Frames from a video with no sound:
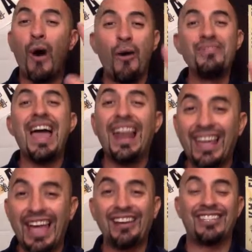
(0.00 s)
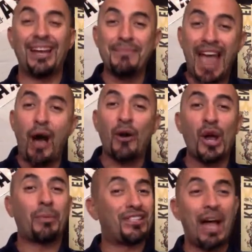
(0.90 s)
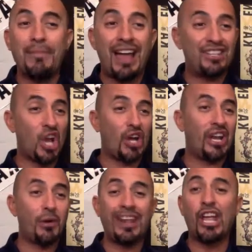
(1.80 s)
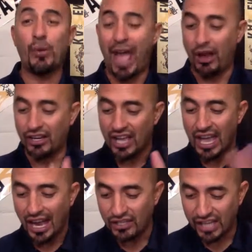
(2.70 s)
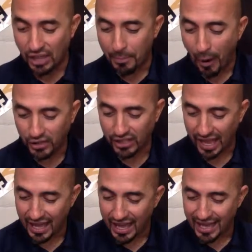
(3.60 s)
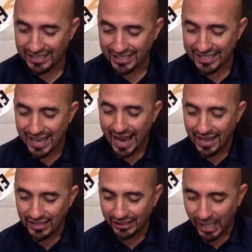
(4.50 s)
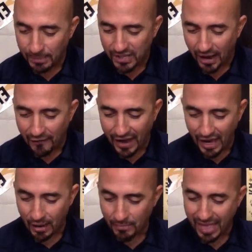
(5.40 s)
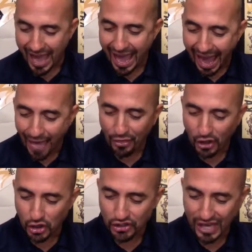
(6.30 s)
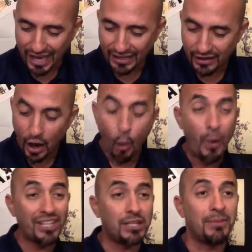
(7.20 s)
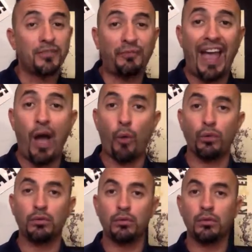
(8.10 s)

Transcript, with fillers: whoa, Nelly, here, check me out, hold up, because I'm not done. Here, hear it out. Here, here's the other part to that. It says, In the lips of him that hath understanding, wisdom is found.